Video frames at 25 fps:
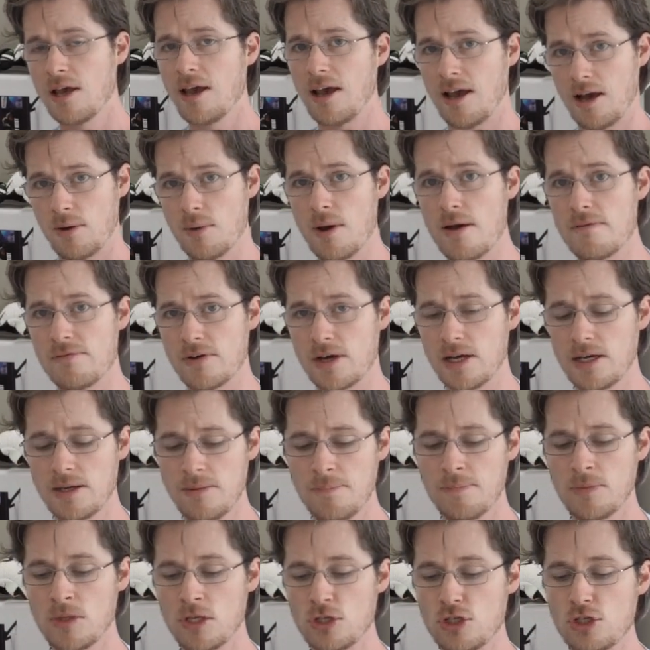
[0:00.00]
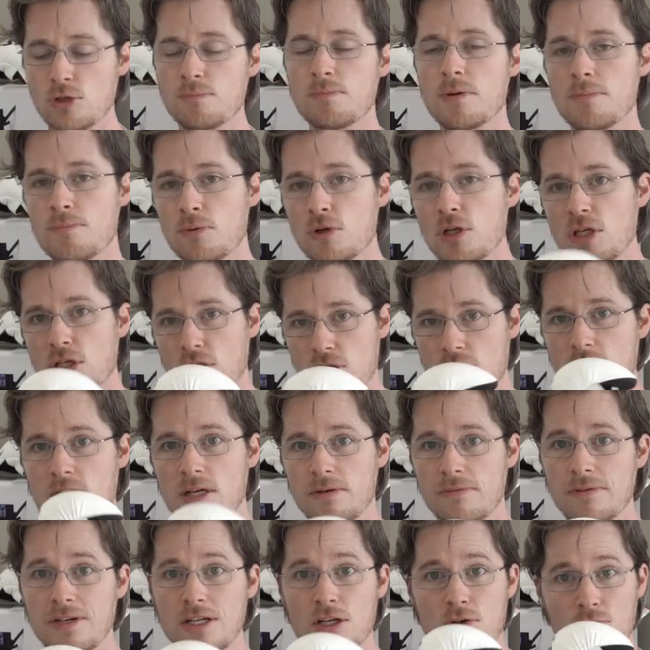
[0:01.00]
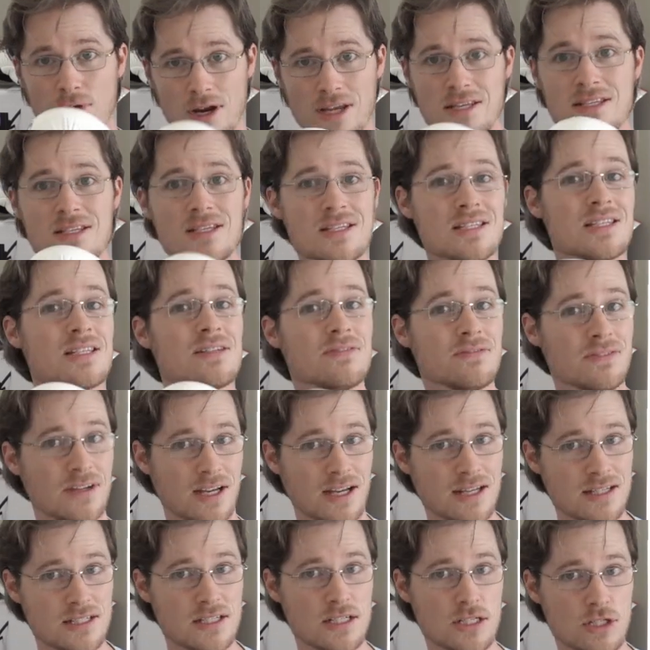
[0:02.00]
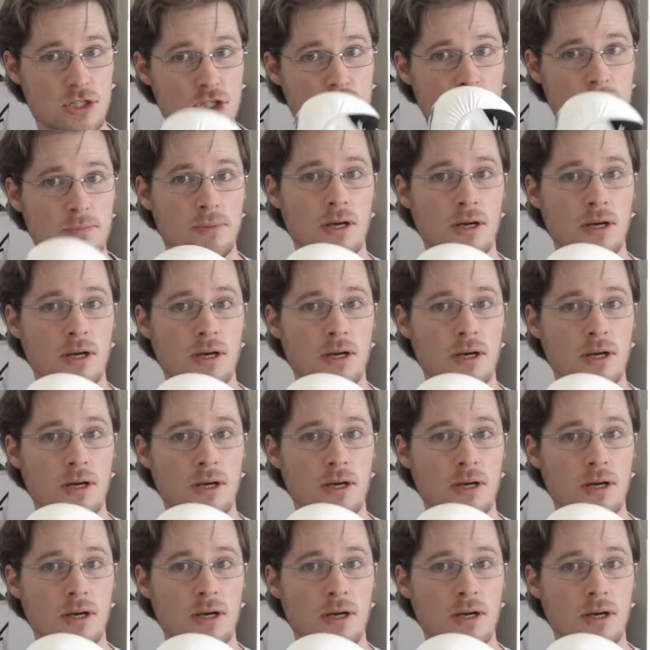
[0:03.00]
However, you'd be putting yourself at a great disadvantage